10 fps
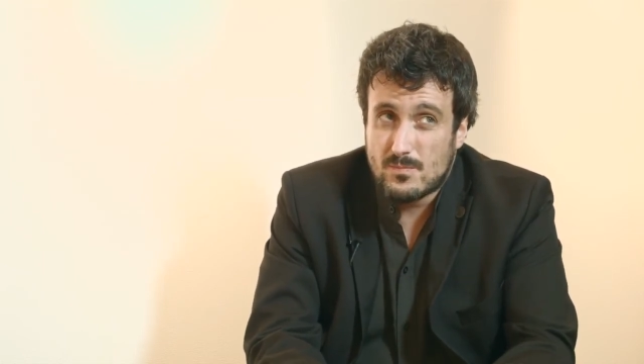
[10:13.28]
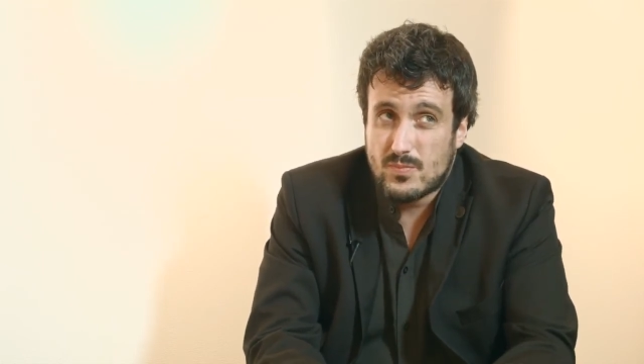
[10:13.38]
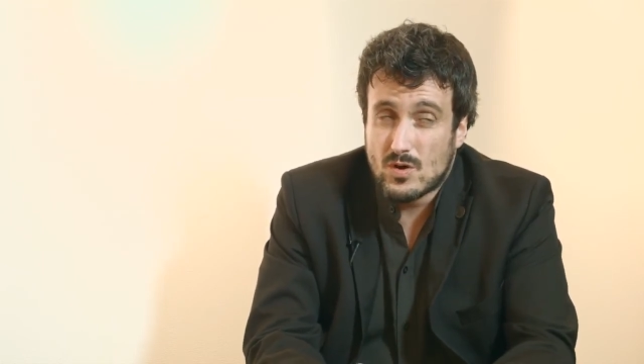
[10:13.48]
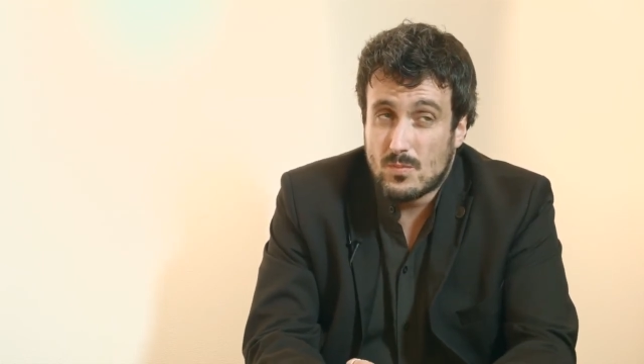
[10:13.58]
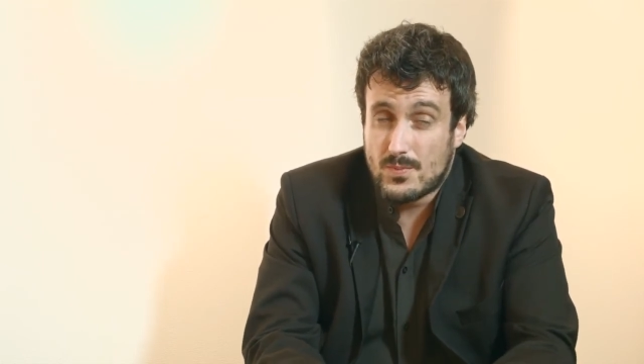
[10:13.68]

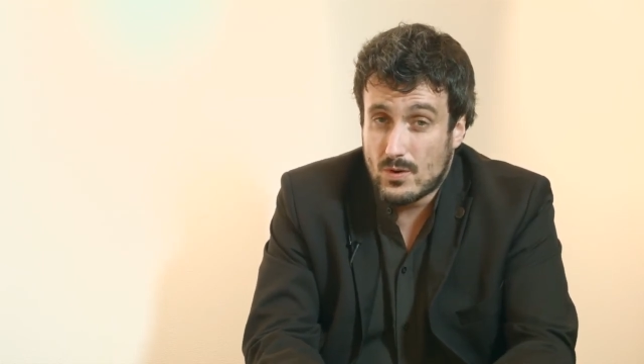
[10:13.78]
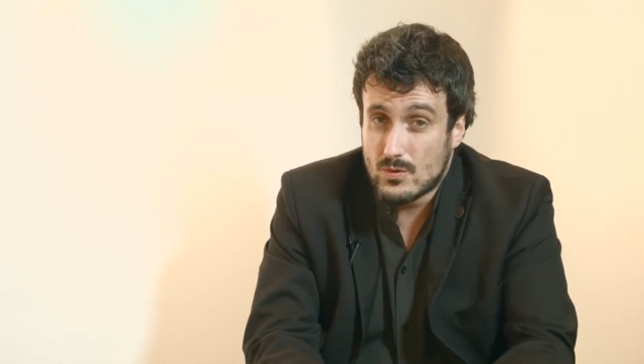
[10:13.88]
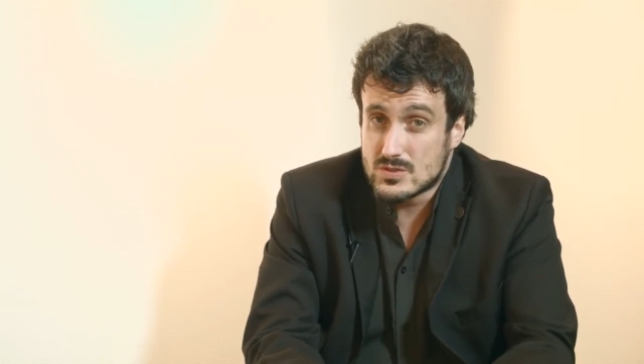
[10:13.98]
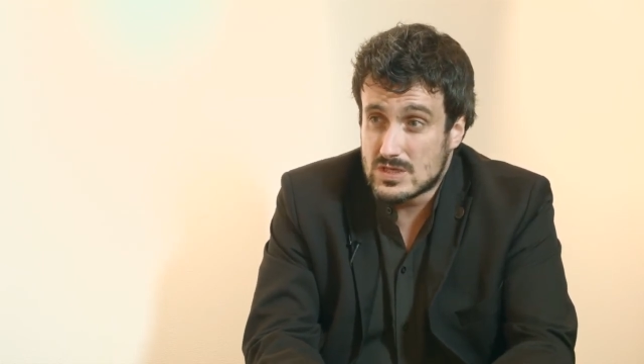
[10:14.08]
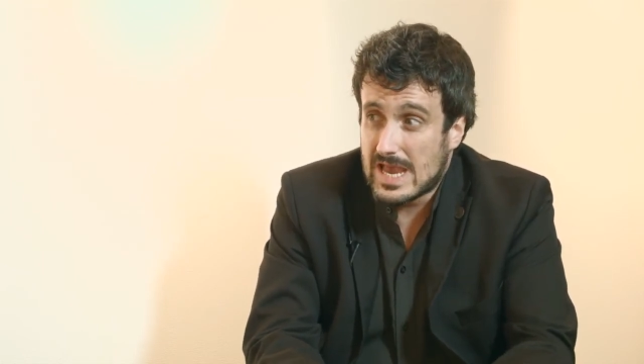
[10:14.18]

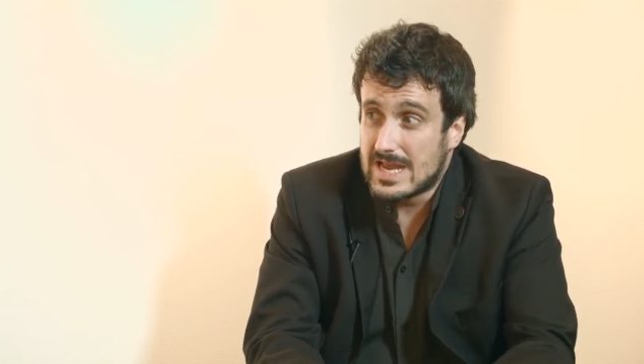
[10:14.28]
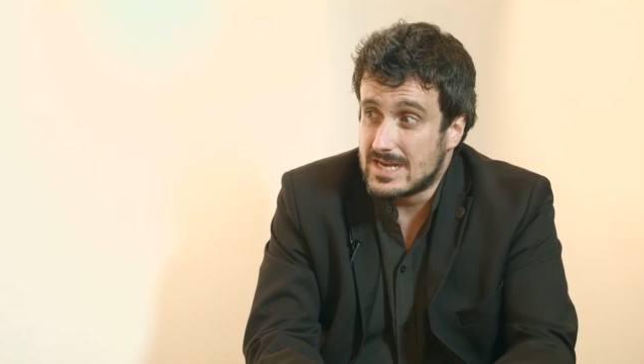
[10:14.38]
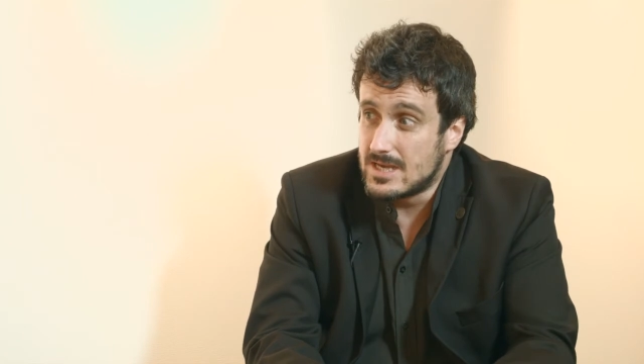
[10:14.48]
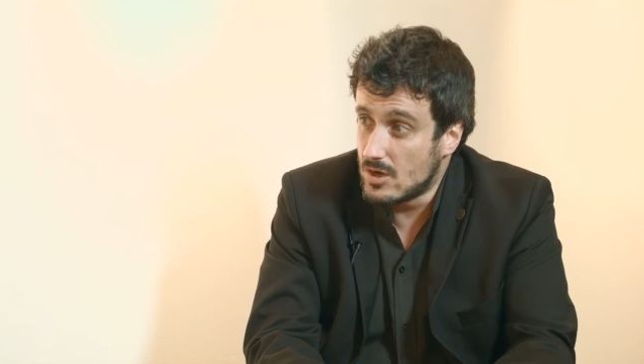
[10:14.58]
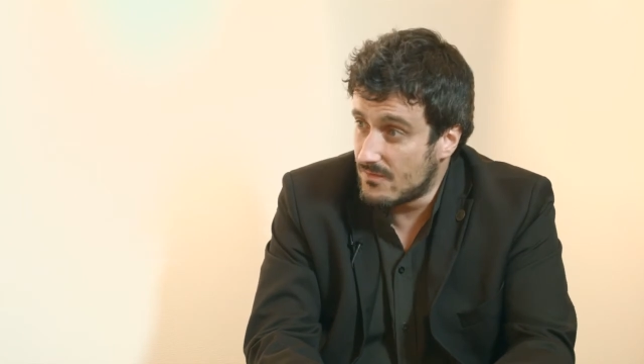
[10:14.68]
propose an
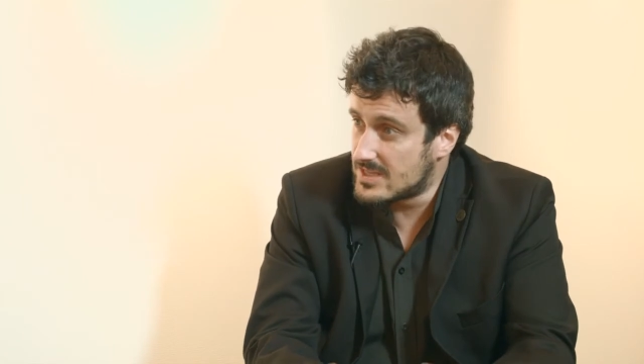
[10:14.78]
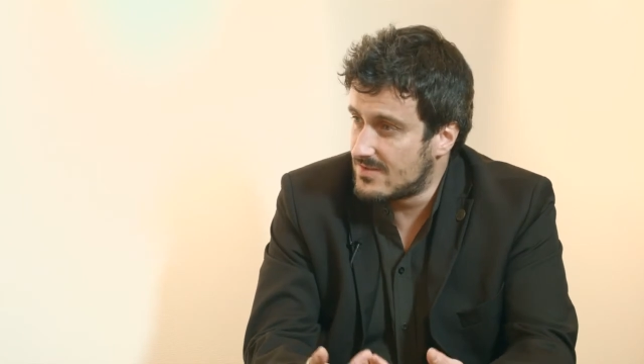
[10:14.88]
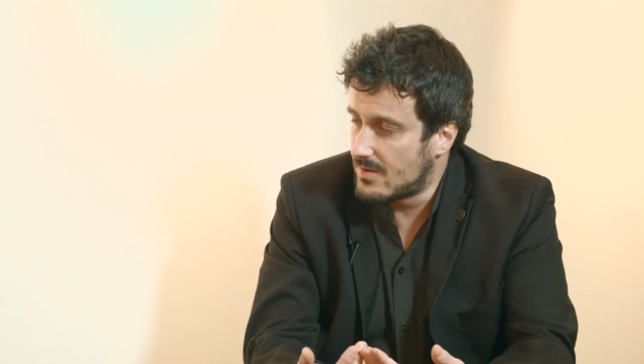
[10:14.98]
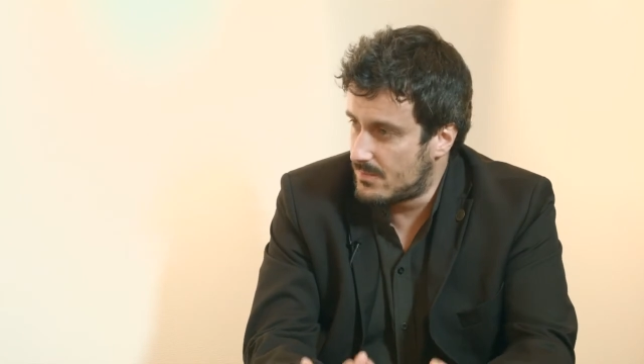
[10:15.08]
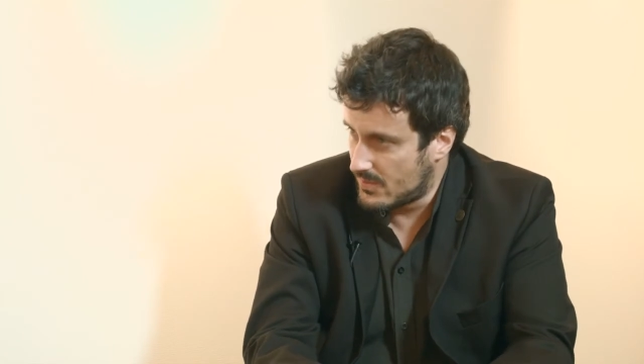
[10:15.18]

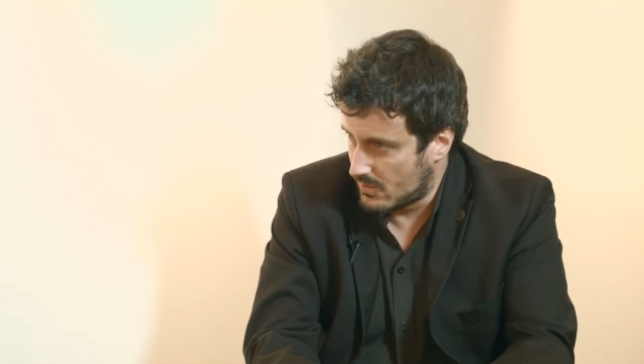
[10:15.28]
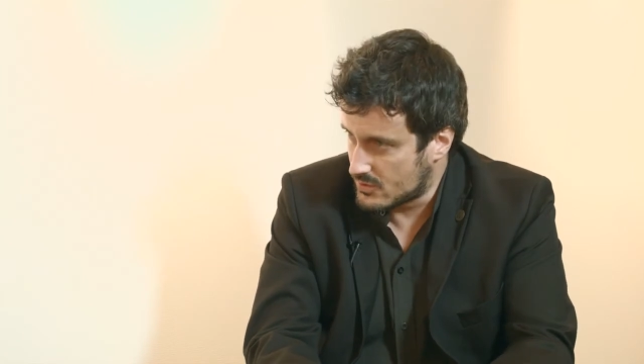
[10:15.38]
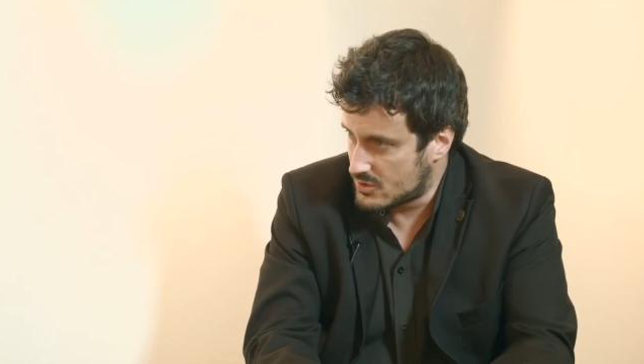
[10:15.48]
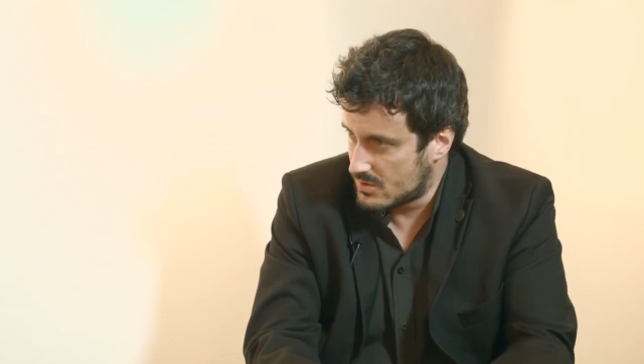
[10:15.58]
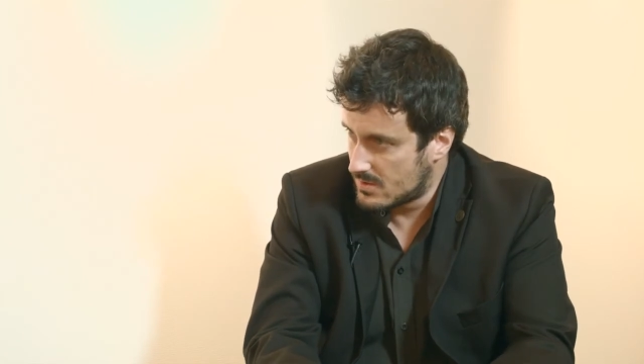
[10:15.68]
innovative
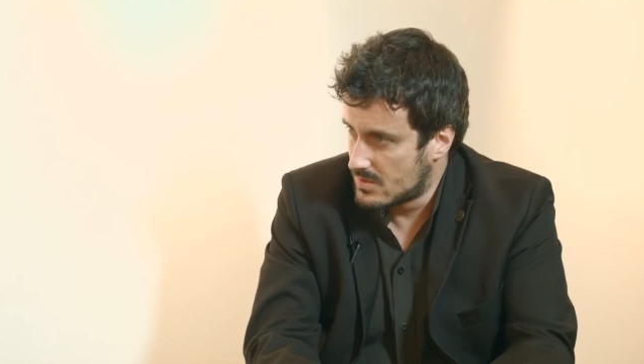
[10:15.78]
approach